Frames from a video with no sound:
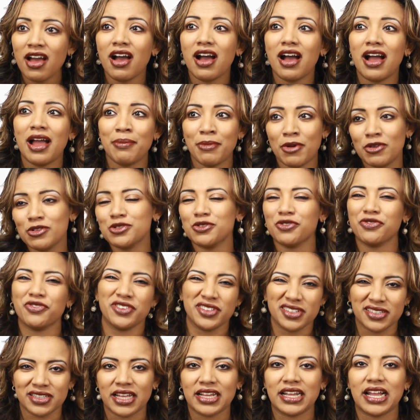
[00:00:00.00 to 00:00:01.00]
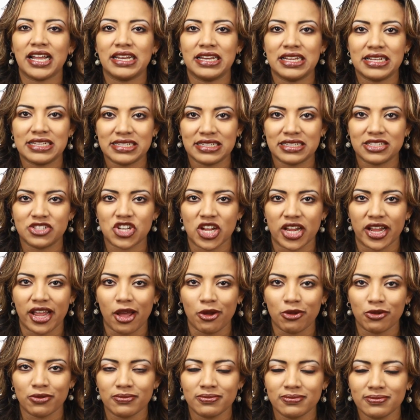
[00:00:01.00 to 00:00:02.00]
I'm also feeling like I need to check
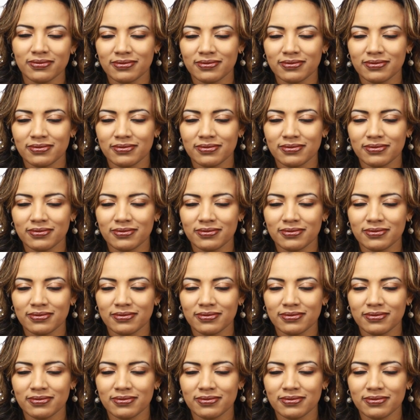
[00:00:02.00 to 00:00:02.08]
out.